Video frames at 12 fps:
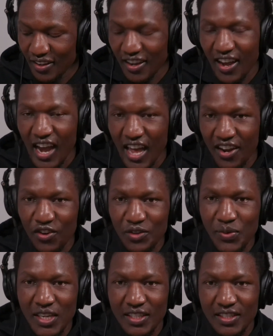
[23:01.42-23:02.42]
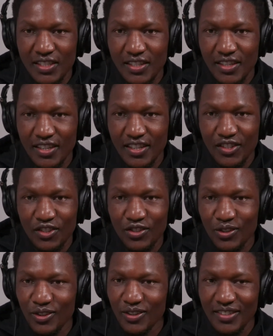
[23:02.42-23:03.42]
I did not make it.
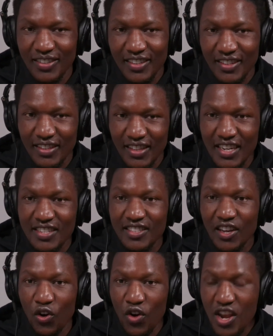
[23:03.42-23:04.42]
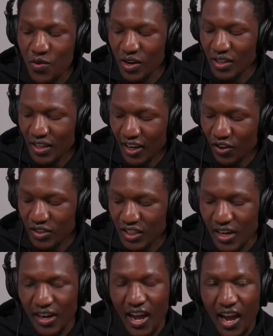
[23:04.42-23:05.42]
So that is the only one that I
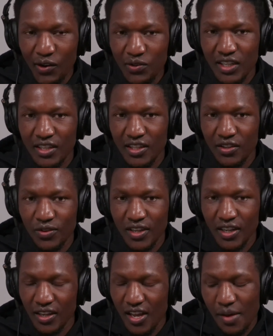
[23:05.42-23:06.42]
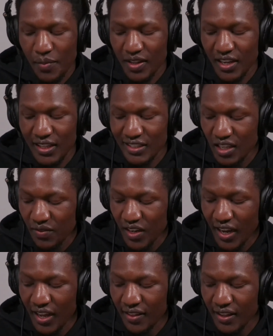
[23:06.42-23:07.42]
considered outside the UK. But then the seven
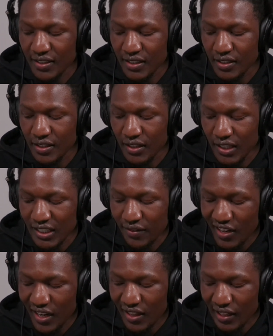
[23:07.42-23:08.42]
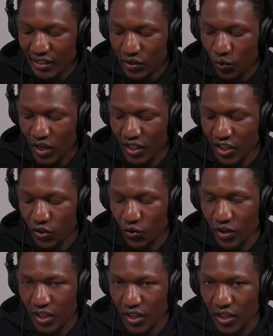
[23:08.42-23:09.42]
others were in the
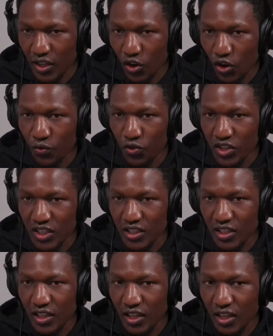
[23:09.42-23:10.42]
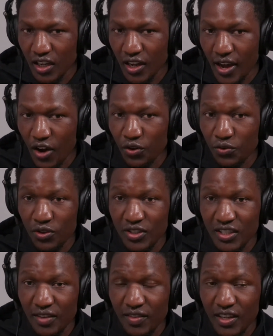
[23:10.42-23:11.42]
UK, of which out of those
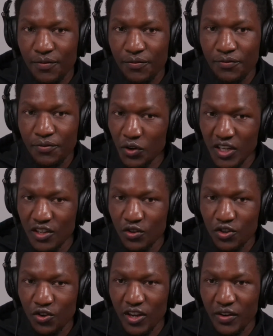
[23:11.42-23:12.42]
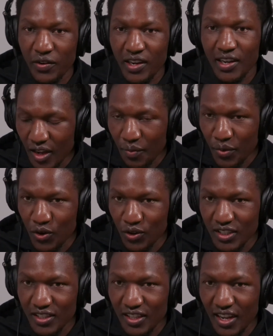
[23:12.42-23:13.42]
7, 4 did not go anywhere.
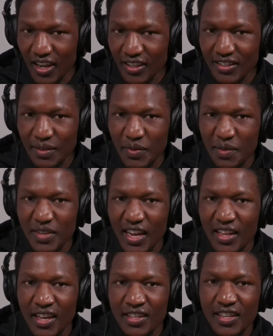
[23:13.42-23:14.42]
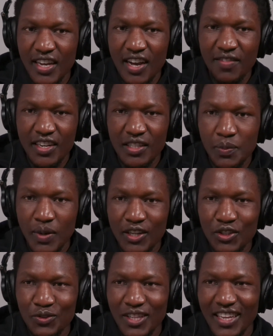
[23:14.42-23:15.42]
Because sometimes I think I have an
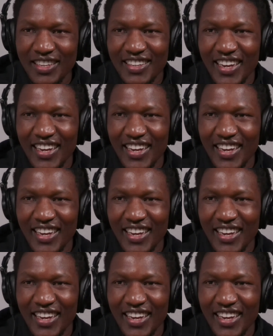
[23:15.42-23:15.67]
explanation for that.